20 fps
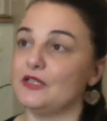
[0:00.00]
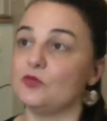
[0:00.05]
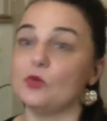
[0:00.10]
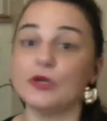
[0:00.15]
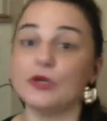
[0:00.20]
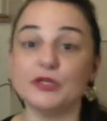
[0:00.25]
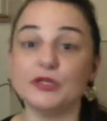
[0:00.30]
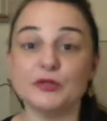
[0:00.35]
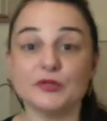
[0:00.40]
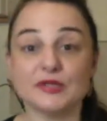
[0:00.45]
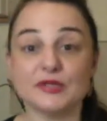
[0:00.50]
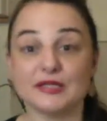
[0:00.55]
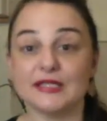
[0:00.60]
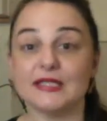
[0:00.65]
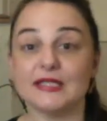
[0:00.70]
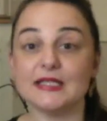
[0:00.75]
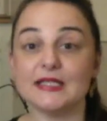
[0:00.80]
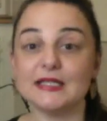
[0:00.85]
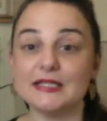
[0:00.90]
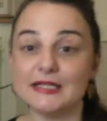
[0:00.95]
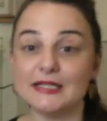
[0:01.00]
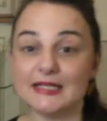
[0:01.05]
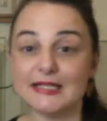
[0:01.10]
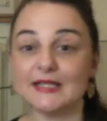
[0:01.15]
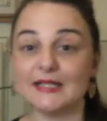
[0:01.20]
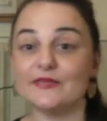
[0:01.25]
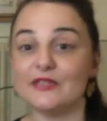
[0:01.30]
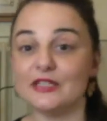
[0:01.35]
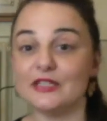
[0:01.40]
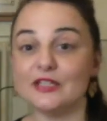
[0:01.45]
What you see in this
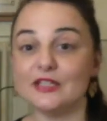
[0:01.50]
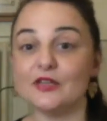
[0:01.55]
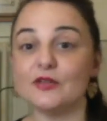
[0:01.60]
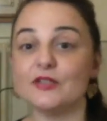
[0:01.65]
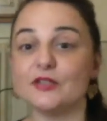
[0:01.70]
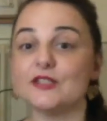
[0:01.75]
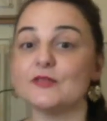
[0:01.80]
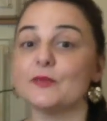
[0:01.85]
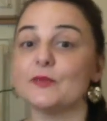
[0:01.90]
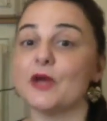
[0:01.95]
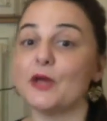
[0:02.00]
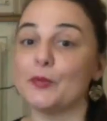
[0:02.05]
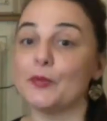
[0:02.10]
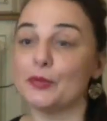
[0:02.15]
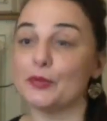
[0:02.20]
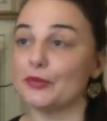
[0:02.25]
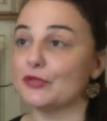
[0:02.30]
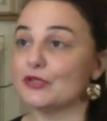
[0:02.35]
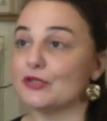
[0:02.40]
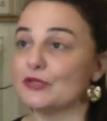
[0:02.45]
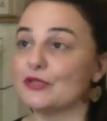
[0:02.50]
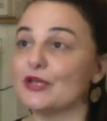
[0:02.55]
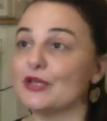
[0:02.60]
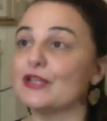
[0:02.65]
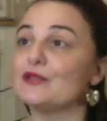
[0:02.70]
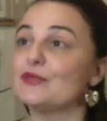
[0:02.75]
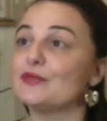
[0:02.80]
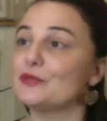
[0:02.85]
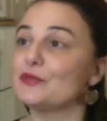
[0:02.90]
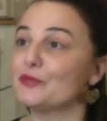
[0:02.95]
video is my personal